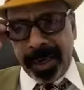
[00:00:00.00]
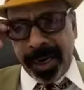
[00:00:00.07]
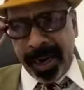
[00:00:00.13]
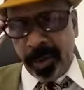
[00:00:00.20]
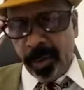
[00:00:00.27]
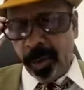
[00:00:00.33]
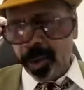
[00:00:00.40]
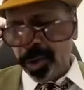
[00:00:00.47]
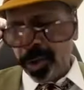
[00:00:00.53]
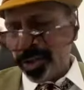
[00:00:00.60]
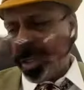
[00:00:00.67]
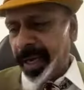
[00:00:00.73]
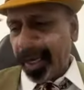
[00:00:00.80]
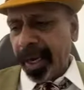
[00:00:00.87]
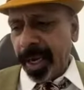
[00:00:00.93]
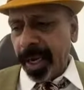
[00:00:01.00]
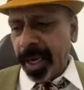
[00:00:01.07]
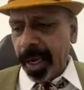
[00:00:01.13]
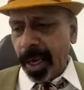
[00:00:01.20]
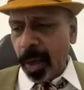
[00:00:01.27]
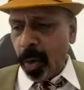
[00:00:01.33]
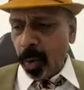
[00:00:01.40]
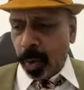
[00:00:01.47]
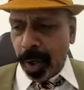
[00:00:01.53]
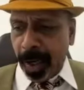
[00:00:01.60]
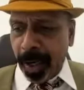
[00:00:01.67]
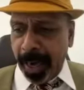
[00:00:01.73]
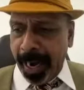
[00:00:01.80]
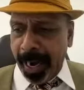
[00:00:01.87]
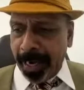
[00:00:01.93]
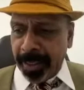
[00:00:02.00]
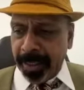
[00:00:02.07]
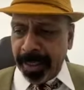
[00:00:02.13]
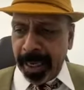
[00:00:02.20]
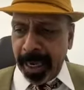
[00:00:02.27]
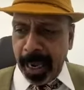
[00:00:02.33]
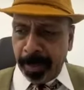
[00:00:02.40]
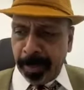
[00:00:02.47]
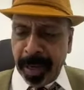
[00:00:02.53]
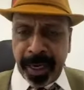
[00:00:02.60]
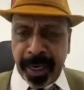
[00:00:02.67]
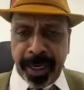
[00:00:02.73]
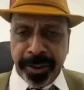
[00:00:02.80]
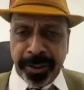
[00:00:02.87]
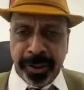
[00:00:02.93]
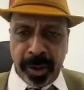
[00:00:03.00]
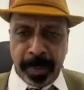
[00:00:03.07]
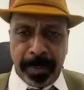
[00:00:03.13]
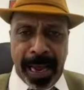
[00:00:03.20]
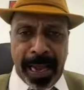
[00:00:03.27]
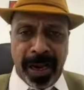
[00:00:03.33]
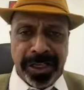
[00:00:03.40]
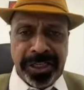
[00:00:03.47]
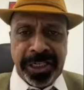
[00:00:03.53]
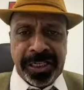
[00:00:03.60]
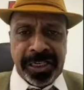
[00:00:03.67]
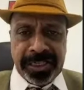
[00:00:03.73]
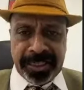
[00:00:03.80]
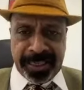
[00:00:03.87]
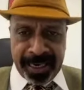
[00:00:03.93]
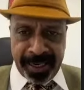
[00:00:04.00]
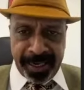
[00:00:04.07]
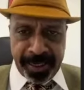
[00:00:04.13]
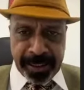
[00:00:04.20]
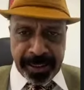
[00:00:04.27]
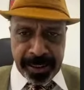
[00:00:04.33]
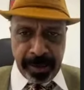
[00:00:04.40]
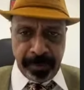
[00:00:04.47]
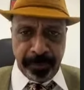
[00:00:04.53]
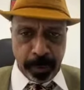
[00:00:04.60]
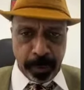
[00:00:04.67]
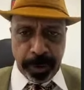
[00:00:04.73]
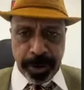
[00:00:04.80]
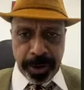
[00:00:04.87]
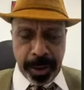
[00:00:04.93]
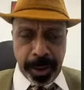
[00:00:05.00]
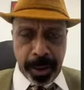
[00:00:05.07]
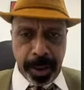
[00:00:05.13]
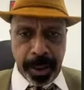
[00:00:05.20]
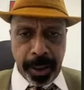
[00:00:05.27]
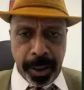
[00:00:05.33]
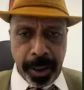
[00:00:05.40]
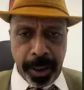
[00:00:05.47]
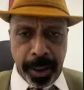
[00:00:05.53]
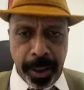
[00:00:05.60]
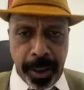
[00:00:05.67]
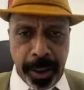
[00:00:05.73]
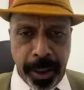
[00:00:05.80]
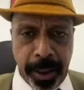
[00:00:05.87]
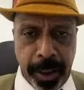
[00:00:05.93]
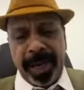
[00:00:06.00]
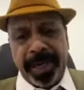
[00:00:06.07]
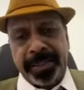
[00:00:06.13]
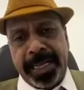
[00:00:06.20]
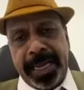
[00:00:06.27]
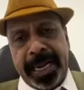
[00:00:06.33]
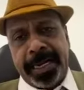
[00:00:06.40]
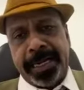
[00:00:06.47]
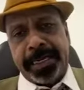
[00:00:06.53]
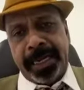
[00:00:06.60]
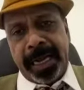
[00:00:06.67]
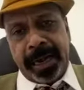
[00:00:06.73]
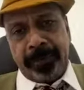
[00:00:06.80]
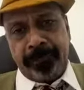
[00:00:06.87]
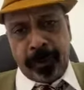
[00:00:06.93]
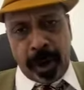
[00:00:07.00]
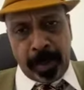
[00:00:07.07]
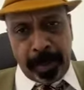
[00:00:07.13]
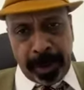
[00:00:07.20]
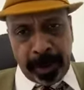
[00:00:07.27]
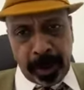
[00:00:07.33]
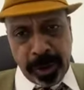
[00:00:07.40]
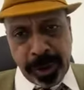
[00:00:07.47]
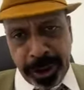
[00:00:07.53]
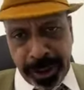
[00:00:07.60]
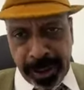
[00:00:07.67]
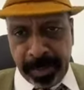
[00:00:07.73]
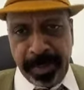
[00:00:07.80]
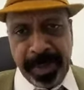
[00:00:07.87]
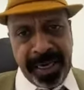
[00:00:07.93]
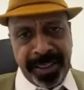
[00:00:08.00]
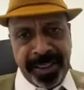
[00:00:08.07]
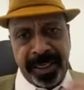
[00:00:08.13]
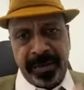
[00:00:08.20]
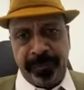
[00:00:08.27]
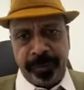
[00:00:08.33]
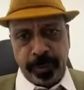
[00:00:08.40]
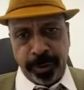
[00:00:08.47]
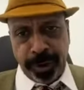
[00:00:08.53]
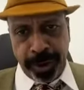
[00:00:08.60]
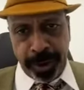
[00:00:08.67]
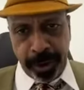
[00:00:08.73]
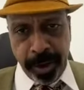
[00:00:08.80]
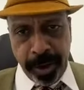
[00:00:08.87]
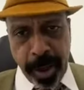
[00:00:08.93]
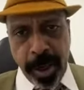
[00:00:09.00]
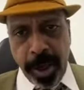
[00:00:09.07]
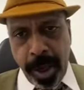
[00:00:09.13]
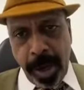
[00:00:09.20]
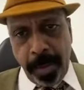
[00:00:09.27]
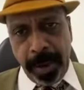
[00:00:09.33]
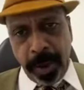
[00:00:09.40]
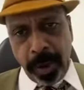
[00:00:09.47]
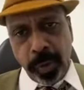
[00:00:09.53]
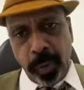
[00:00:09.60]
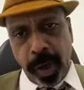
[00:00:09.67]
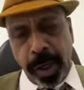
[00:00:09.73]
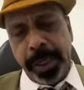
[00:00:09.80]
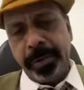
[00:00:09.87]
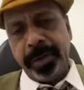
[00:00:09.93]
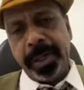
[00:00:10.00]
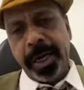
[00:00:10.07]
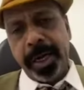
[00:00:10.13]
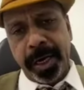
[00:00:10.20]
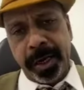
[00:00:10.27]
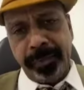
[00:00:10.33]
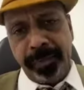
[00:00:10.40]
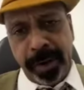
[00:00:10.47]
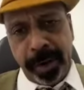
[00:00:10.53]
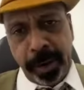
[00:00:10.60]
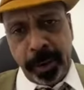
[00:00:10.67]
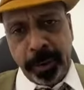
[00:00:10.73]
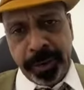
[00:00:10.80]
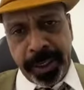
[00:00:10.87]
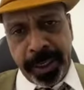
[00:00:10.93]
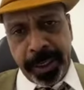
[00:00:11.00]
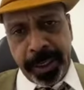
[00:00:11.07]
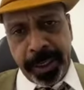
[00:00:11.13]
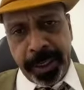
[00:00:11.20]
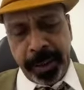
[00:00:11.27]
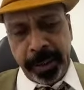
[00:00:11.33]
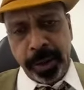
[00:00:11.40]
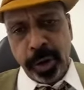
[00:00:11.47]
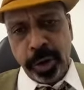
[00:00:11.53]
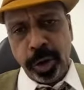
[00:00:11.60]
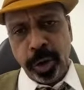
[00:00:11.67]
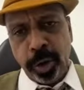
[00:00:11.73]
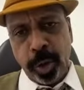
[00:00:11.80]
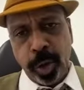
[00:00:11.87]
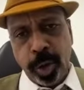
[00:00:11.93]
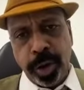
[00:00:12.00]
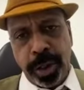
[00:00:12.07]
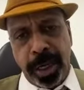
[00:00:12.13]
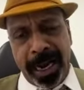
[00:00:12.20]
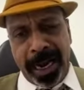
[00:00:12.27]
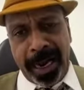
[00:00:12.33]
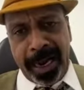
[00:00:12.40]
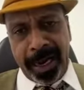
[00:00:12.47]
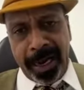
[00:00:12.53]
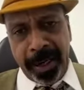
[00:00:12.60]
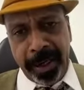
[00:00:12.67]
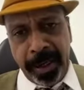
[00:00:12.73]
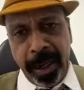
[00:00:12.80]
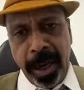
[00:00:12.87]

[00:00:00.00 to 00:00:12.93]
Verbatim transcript: i would say looking at the application of biological science in future it is going to replace the entire pharmacological base in future because whatever the drug we are using those are